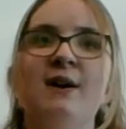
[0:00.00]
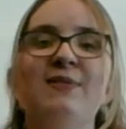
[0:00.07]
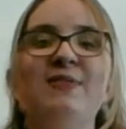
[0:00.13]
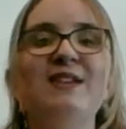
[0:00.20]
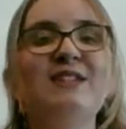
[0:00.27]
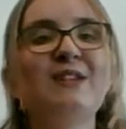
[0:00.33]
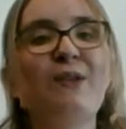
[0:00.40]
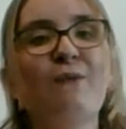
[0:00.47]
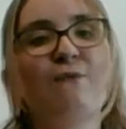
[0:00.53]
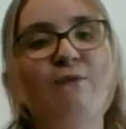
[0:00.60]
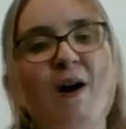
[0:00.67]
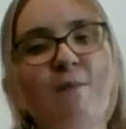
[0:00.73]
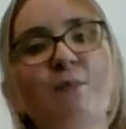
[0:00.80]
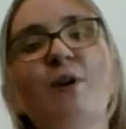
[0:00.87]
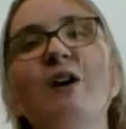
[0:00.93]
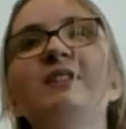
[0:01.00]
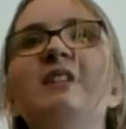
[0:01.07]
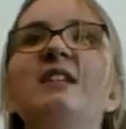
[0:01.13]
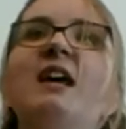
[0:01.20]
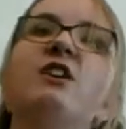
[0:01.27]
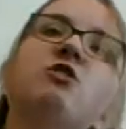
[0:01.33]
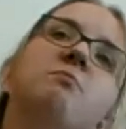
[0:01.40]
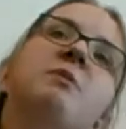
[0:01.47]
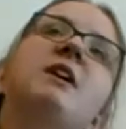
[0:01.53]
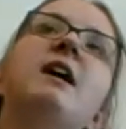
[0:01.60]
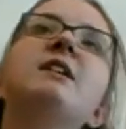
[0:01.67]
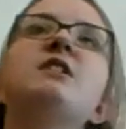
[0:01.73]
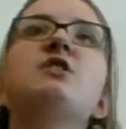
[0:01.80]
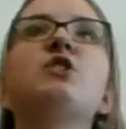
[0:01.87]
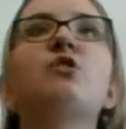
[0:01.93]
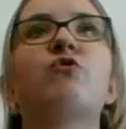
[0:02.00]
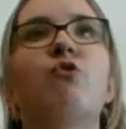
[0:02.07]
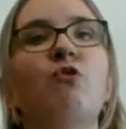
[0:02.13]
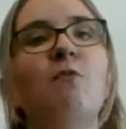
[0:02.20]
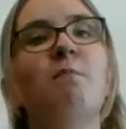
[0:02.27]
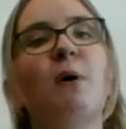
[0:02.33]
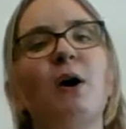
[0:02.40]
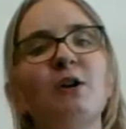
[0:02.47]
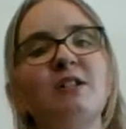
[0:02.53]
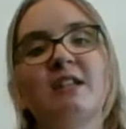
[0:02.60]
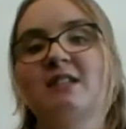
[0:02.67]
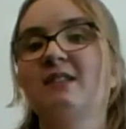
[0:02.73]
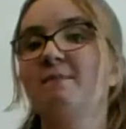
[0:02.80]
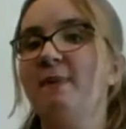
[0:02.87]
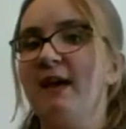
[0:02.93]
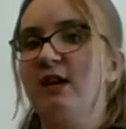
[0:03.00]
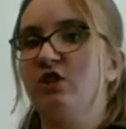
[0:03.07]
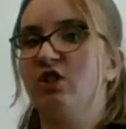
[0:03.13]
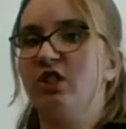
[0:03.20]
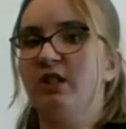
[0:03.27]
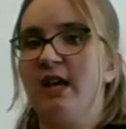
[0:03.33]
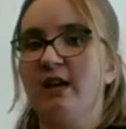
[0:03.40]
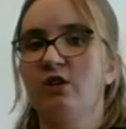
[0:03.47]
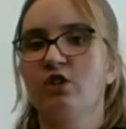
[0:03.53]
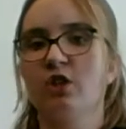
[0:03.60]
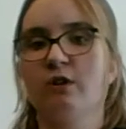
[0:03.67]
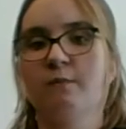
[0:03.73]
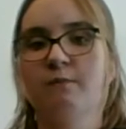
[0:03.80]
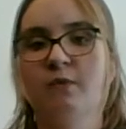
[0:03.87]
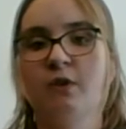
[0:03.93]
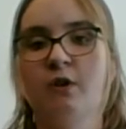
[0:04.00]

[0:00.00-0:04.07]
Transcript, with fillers: This is a fun presentation because it's a group participation lecture.